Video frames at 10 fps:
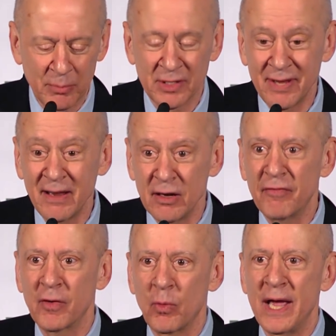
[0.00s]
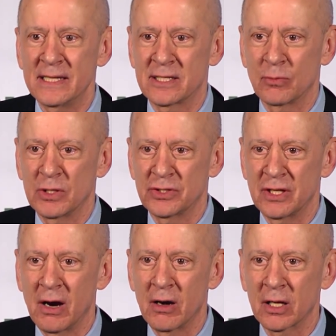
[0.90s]
but 10 different ways in which
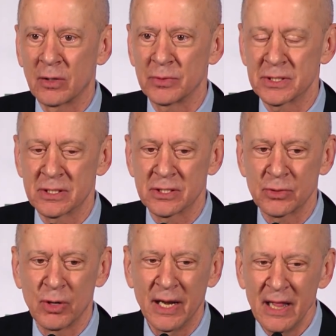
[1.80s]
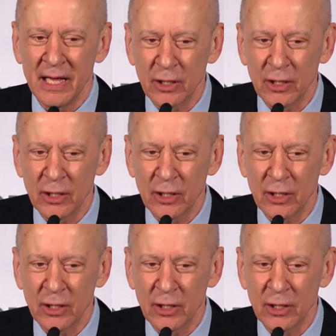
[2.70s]
the article was distorted,